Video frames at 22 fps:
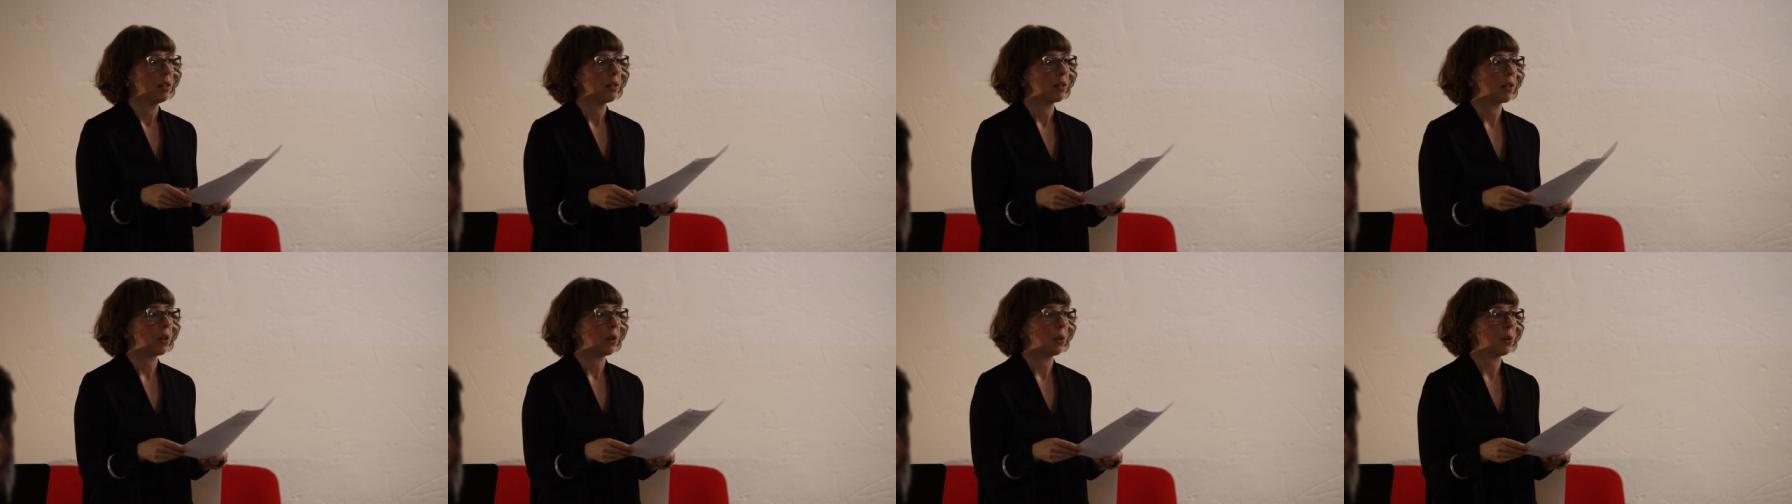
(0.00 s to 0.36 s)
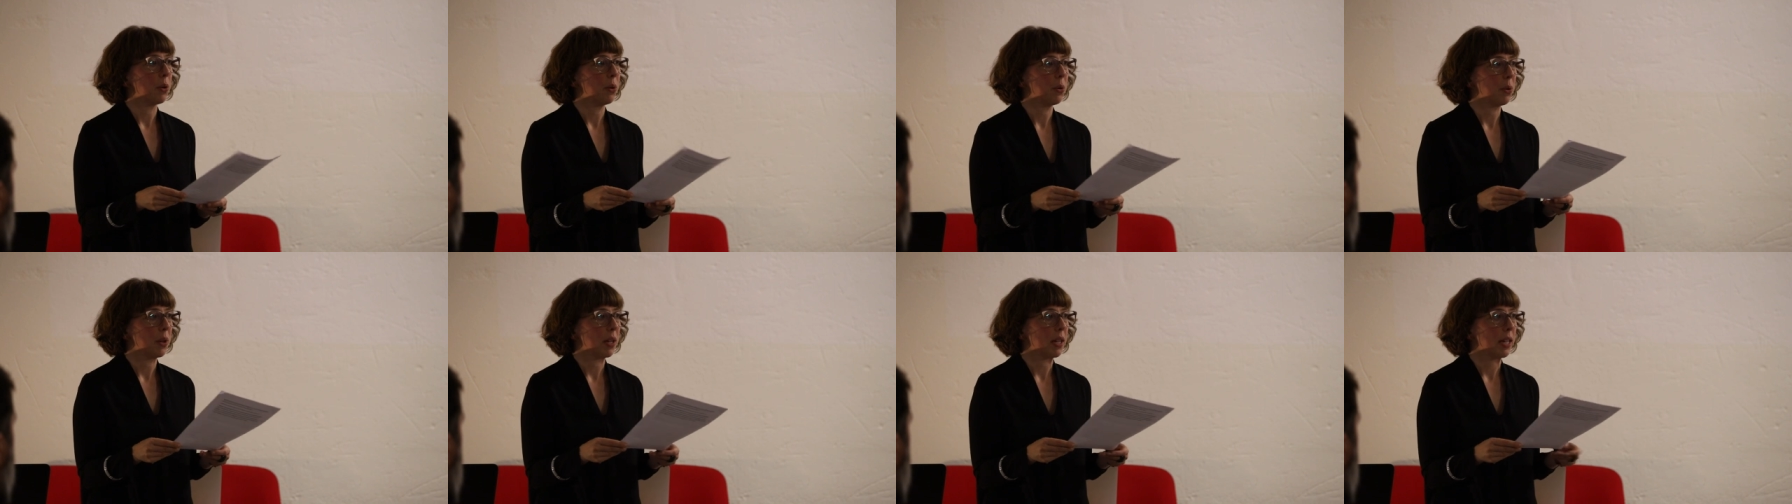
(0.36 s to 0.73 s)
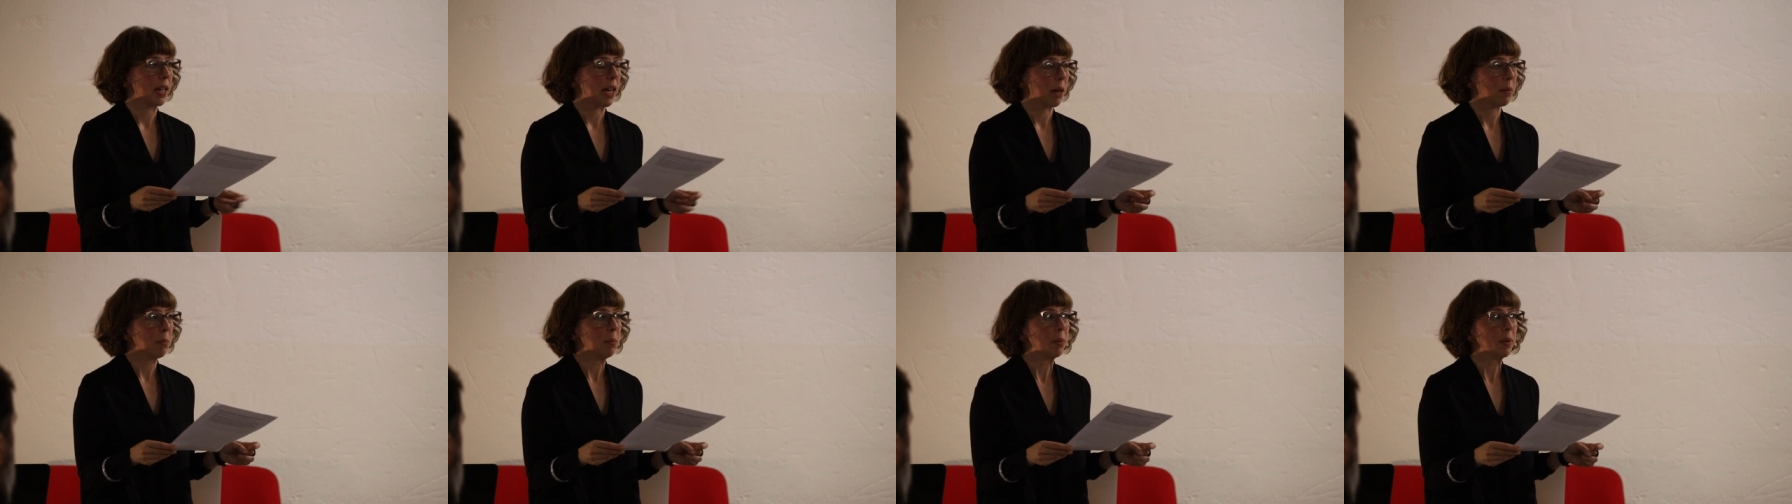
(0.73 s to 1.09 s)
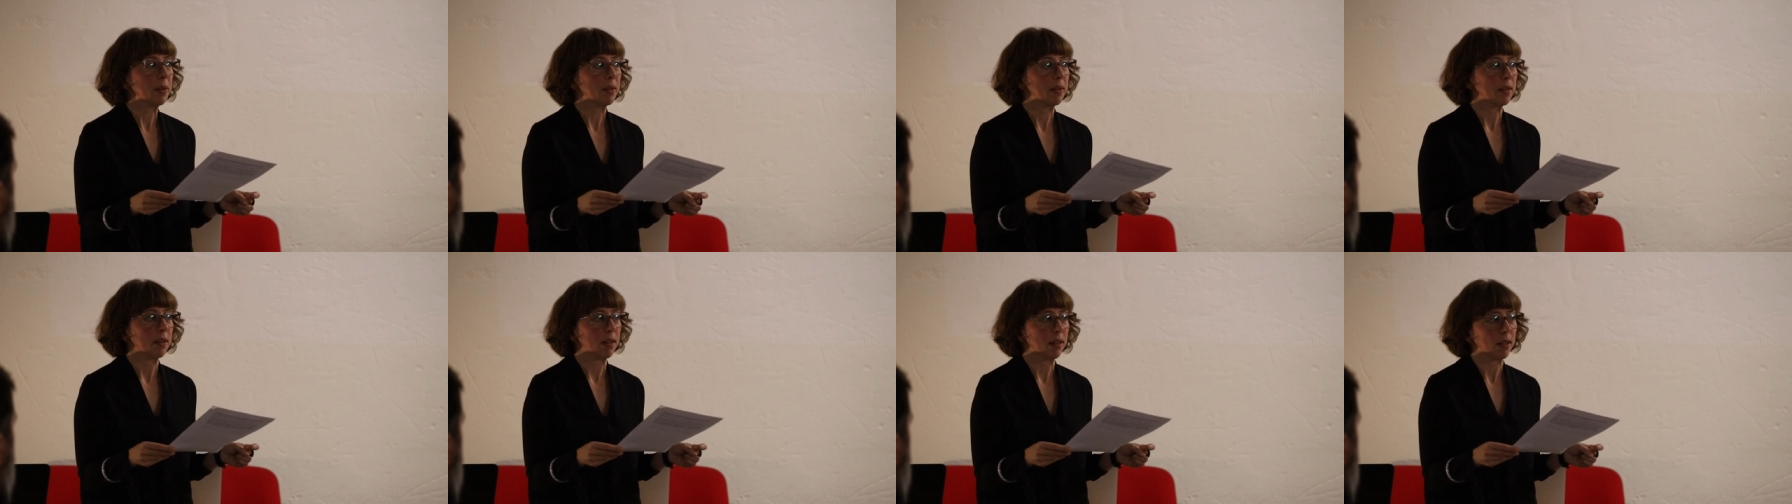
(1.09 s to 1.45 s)
So
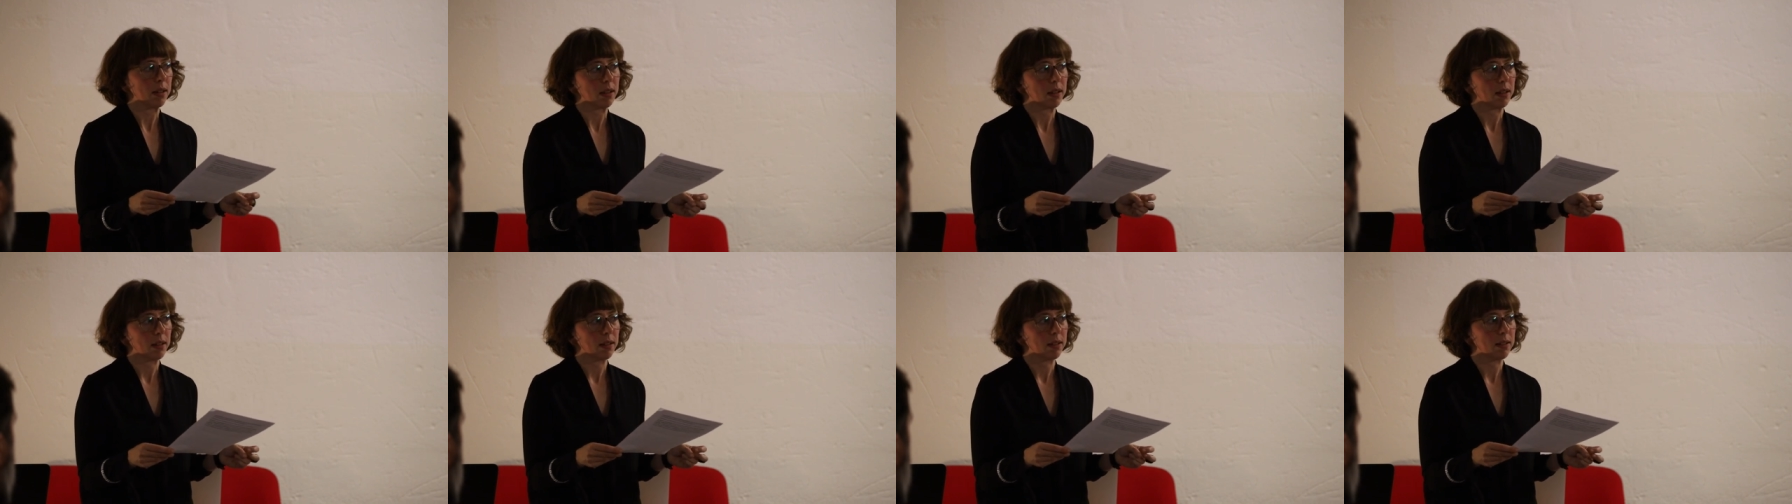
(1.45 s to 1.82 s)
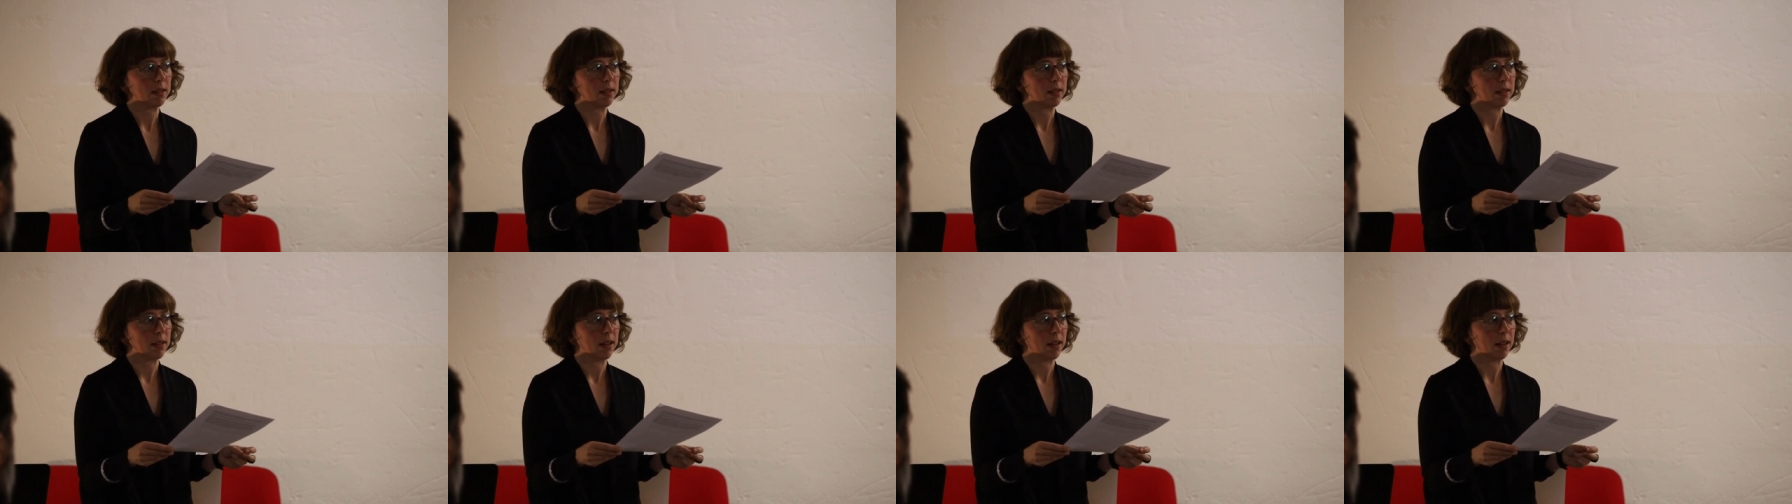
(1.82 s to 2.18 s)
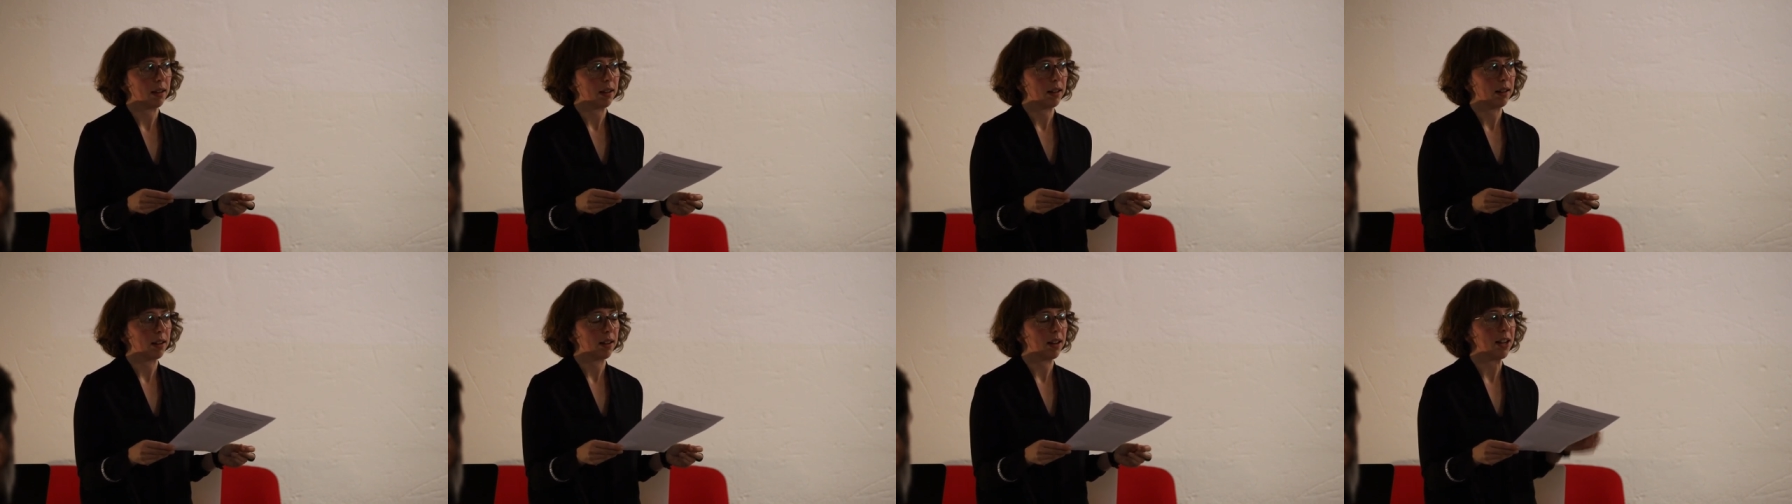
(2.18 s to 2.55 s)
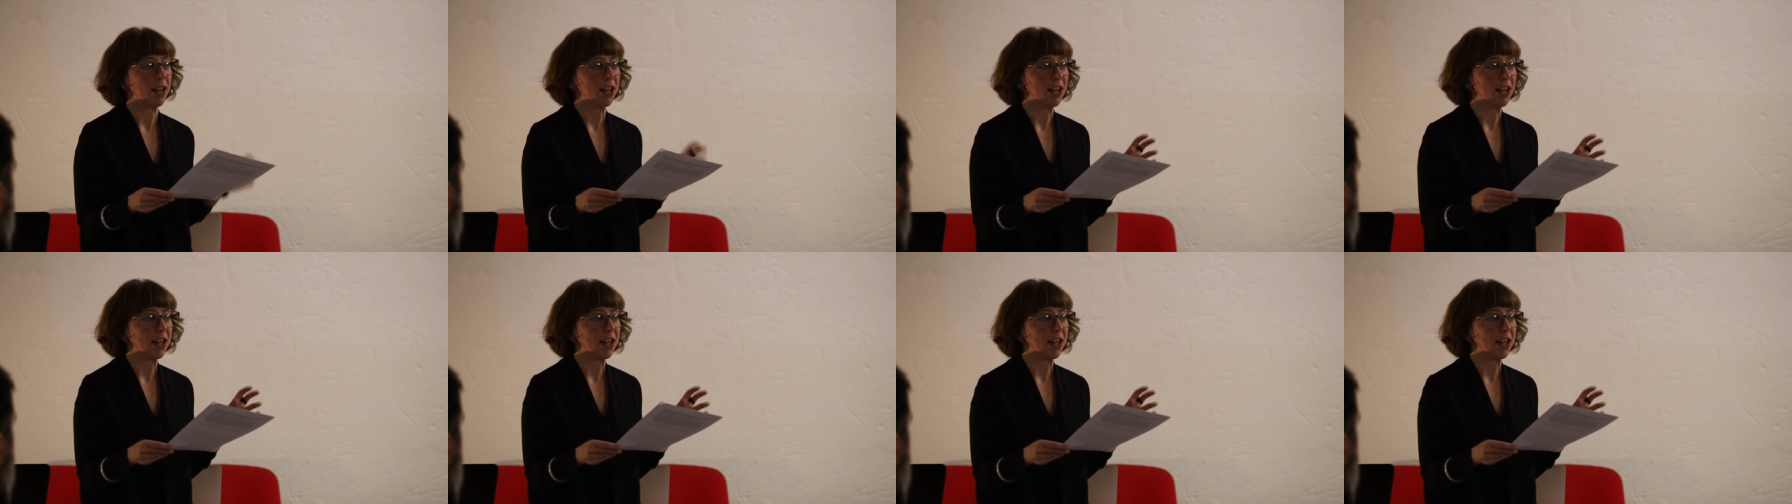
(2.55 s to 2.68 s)
campus is uh,